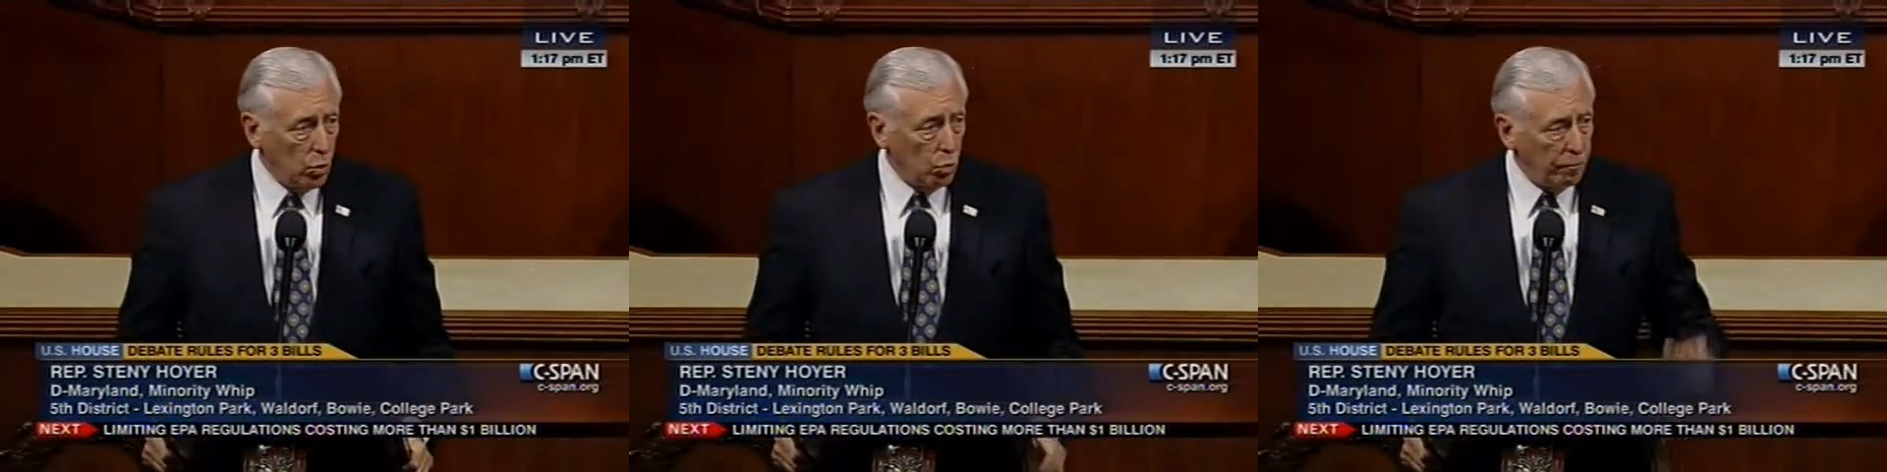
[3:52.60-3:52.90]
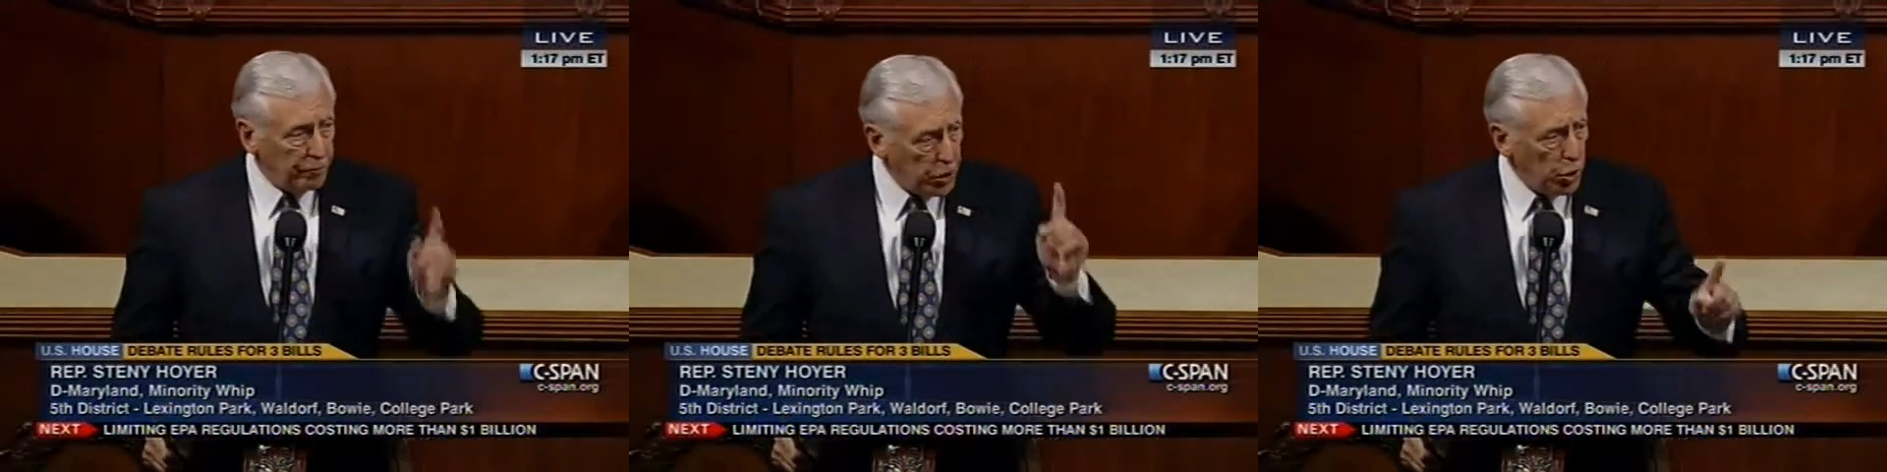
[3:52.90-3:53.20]

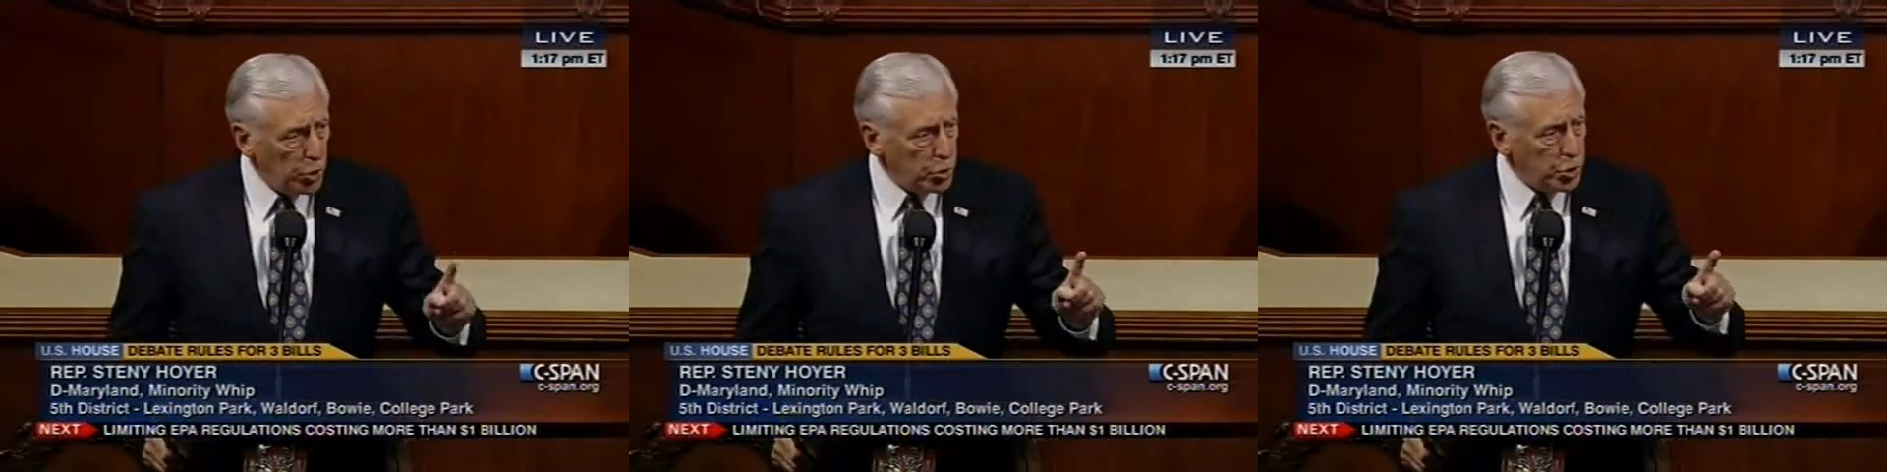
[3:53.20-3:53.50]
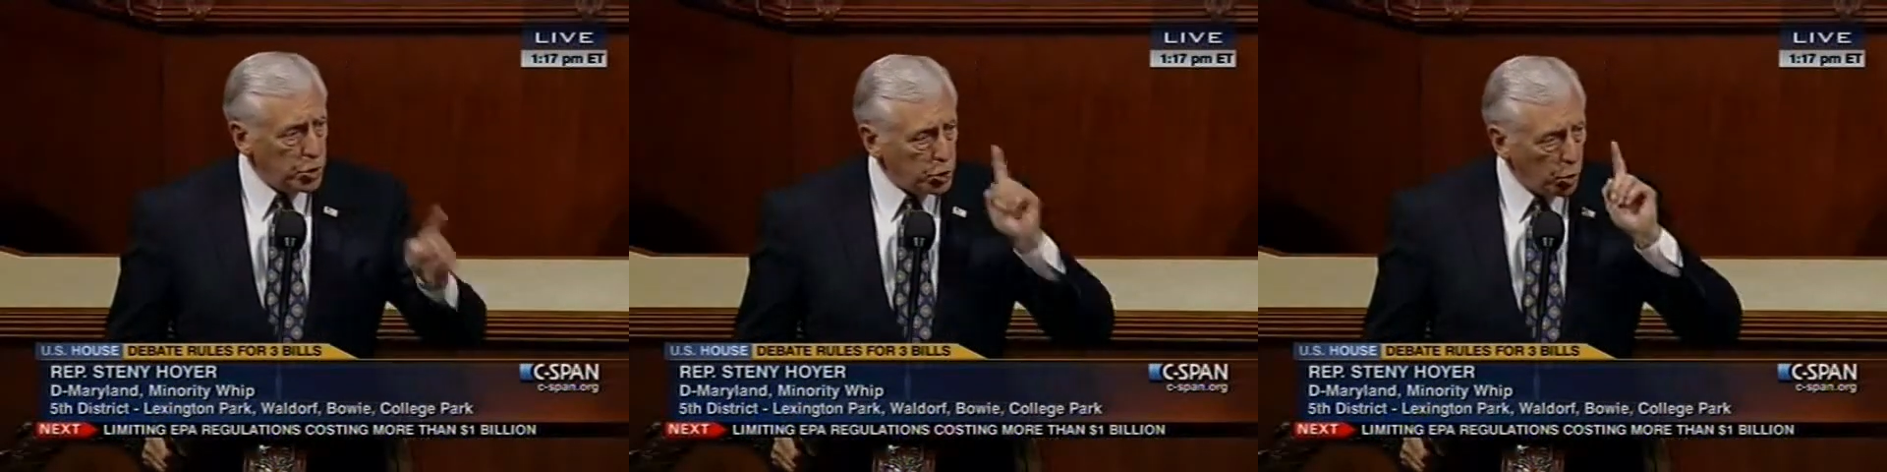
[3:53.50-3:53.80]

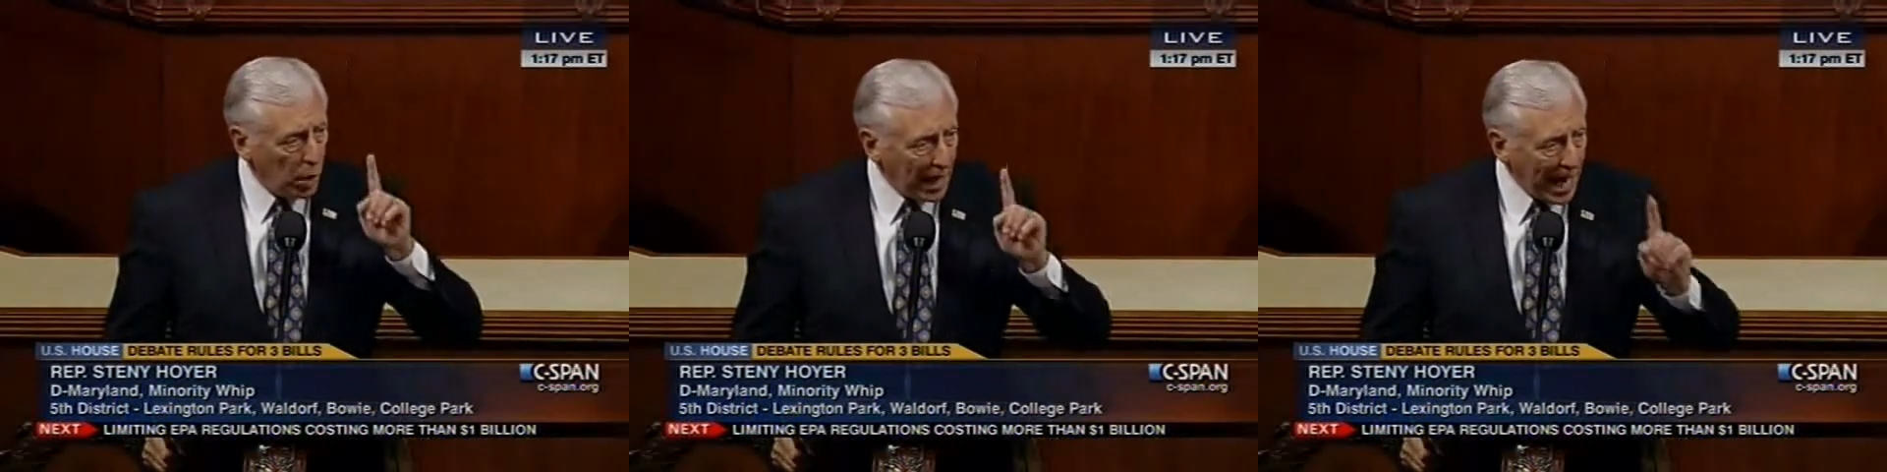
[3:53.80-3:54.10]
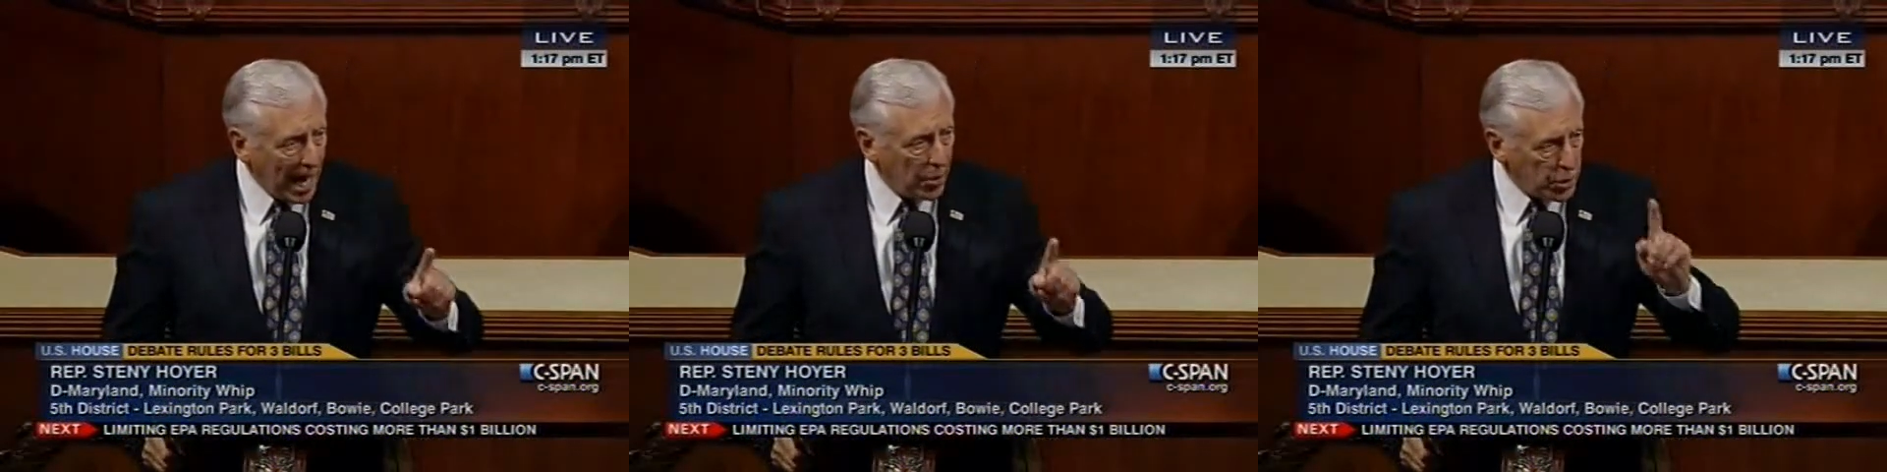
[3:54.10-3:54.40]
refused to
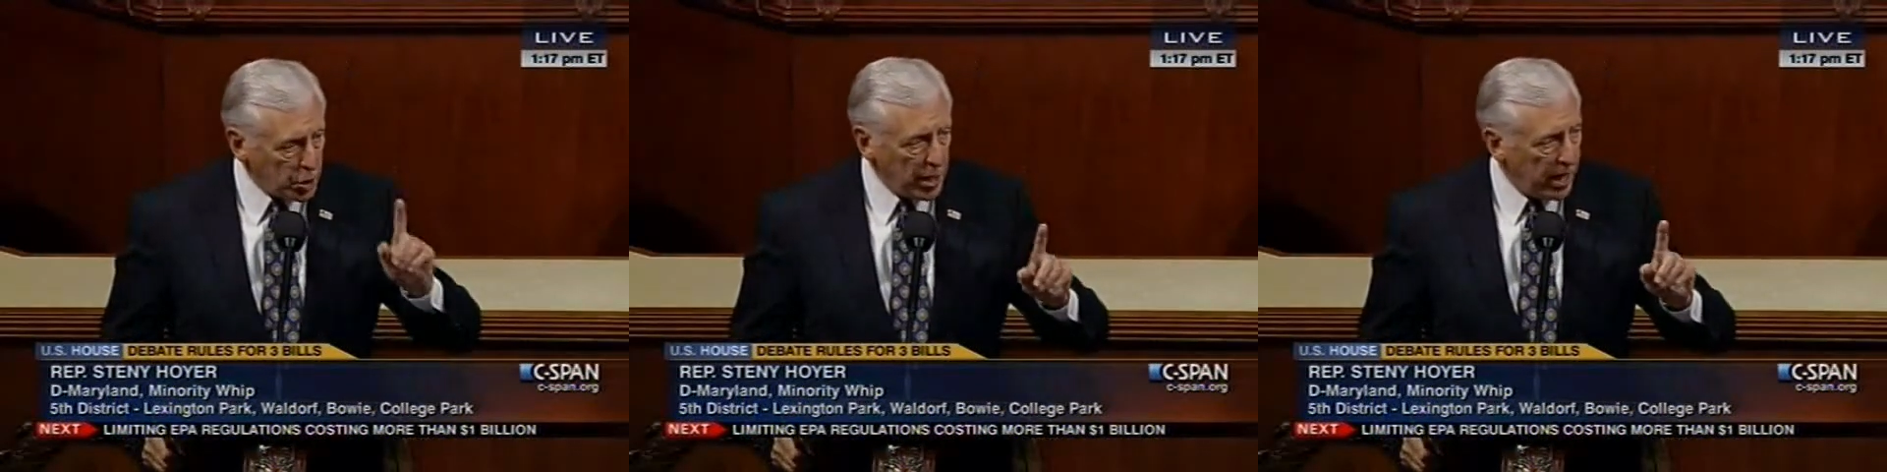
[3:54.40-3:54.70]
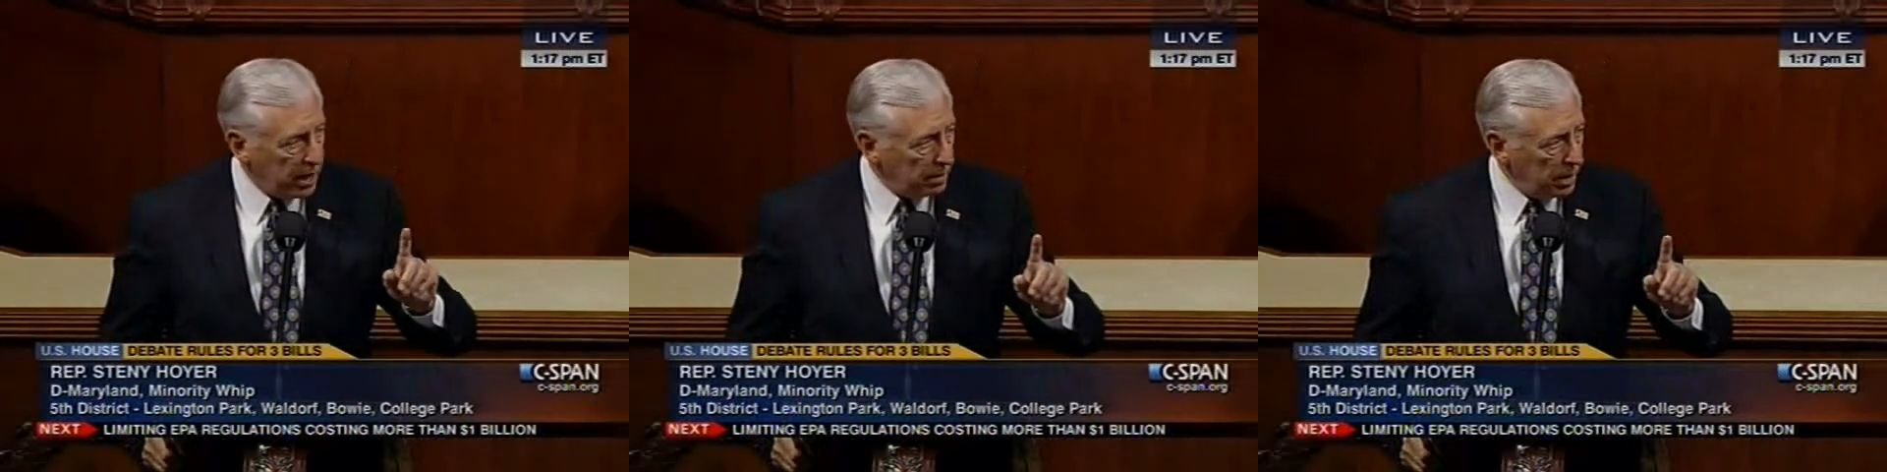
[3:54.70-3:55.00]
allow the
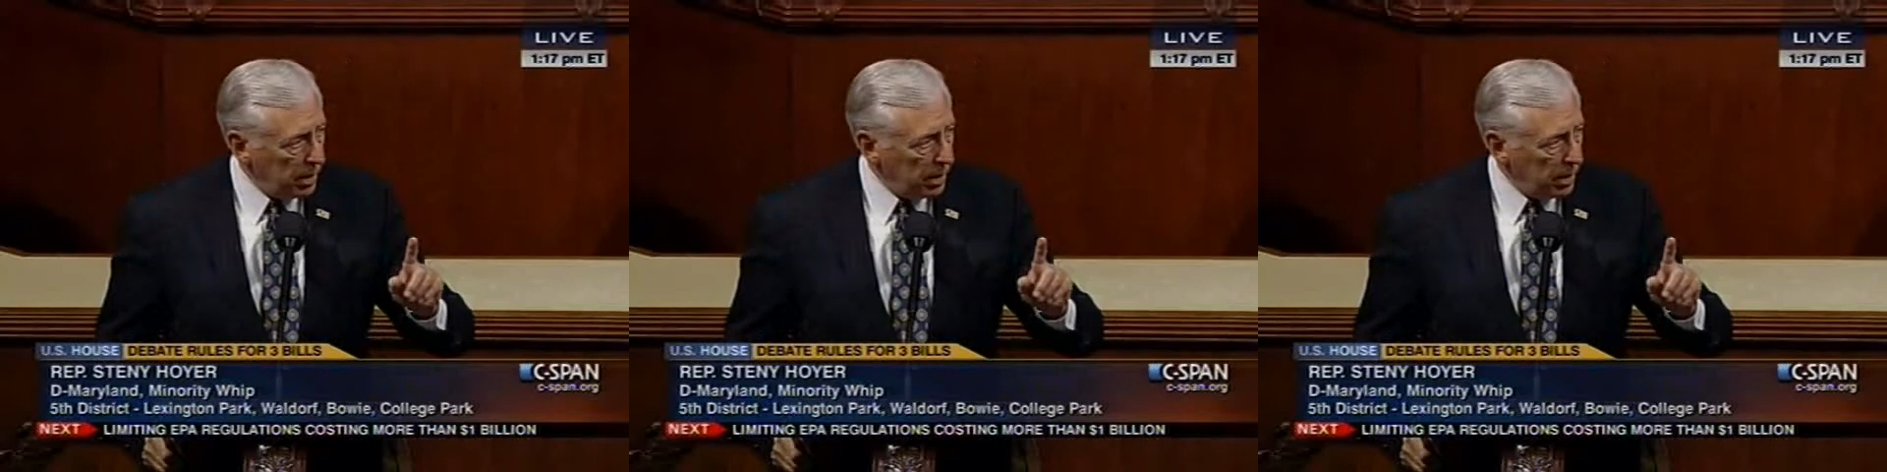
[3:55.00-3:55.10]
Senate,